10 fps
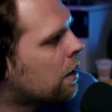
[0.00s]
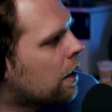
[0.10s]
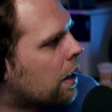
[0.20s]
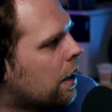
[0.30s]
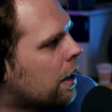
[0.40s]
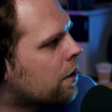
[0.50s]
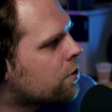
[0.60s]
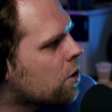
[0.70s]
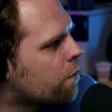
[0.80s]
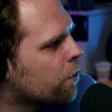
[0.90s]

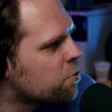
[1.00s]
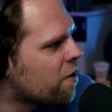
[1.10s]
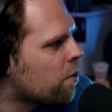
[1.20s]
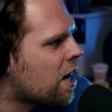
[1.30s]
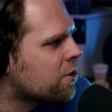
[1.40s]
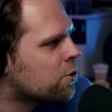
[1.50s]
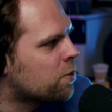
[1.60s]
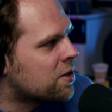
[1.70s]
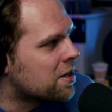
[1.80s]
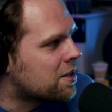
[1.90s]
So first movie I watched
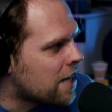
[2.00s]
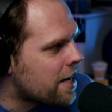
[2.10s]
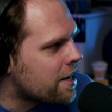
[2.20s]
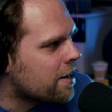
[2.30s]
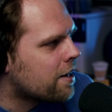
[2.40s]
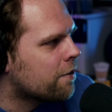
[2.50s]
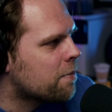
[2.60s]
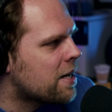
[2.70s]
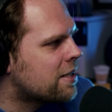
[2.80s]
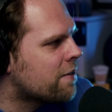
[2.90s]
was The Psychic from
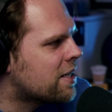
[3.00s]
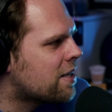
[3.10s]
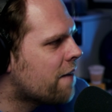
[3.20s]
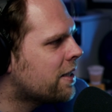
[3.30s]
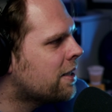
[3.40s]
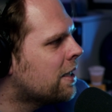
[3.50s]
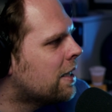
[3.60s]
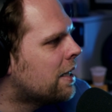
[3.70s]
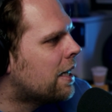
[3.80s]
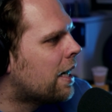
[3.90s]
1977,
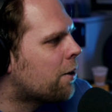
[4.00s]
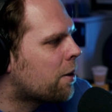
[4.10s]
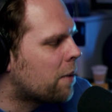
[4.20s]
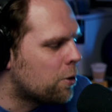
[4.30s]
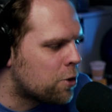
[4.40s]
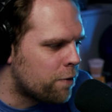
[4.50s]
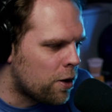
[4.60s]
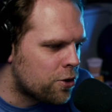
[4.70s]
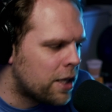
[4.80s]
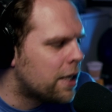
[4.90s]
directed by Lucio
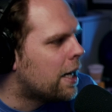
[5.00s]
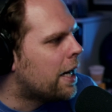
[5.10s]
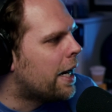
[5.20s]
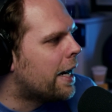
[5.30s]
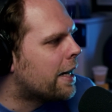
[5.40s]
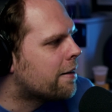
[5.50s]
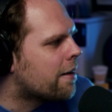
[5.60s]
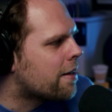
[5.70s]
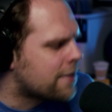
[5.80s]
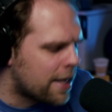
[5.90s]
Fulci, and
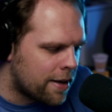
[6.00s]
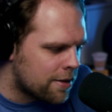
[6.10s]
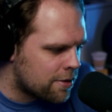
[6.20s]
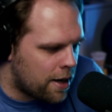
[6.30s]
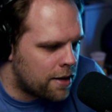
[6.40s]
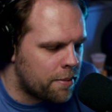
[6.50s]
The Psychic is great.